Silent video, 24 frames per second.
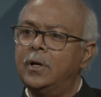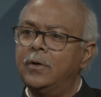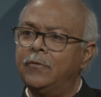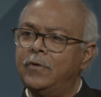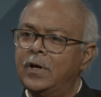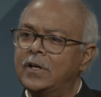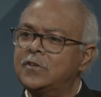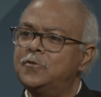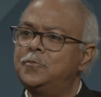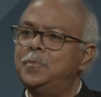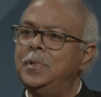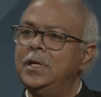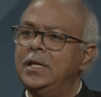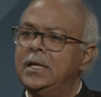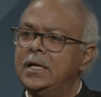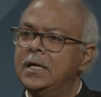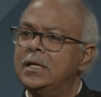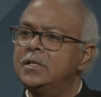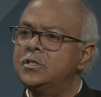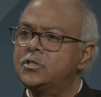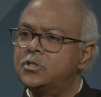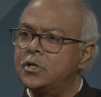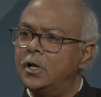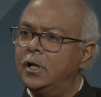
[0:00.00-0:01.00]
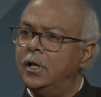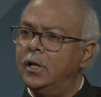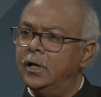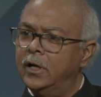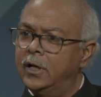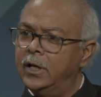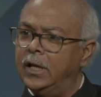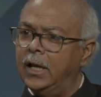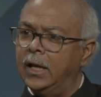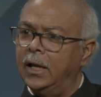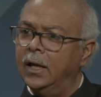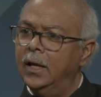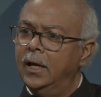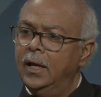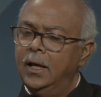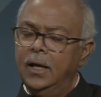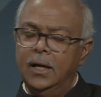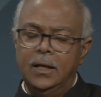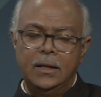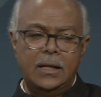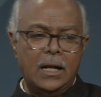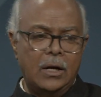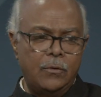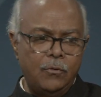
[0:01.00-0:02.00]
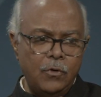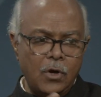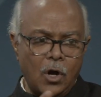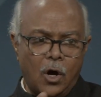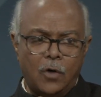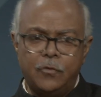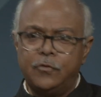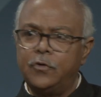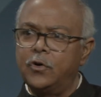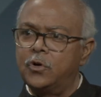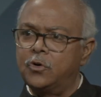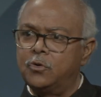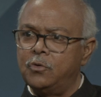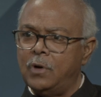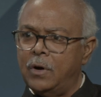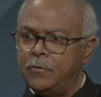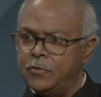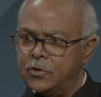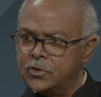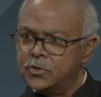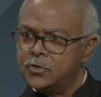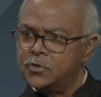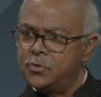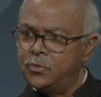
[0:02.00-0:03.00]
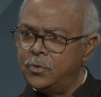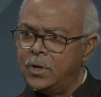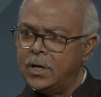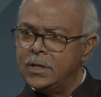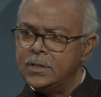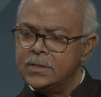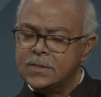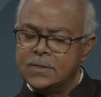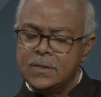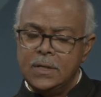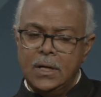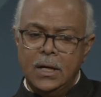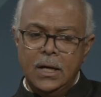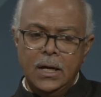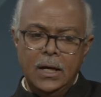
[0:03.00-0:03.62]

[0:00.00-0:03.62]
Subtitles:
of experiential learning that we offer to our students.